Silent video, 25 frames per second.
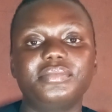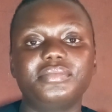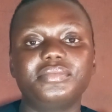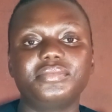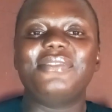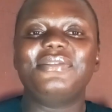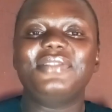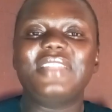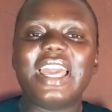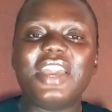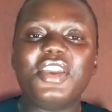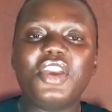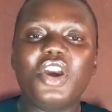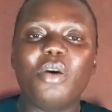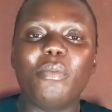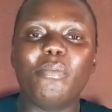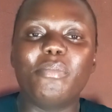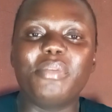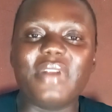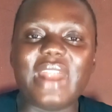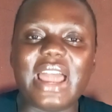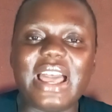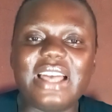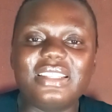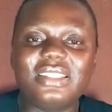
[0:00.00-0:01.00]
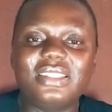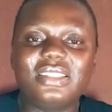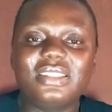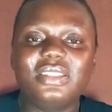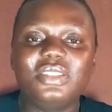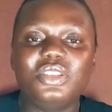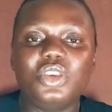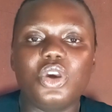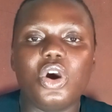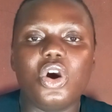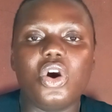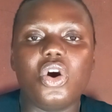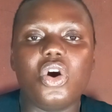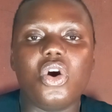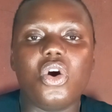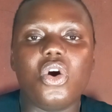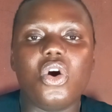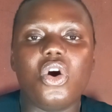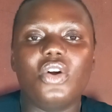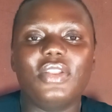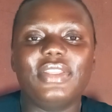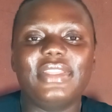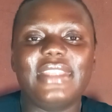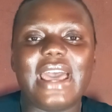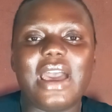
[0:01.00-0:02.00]
After your bras,
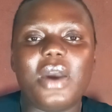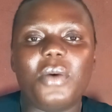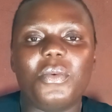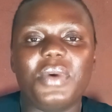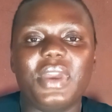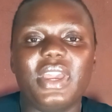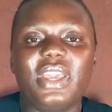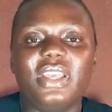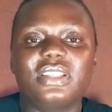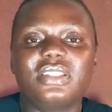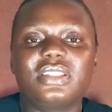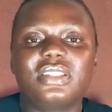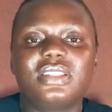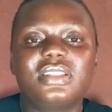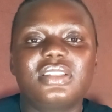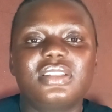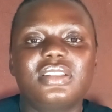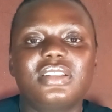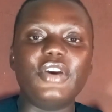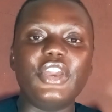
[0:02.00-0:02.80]
your underwears.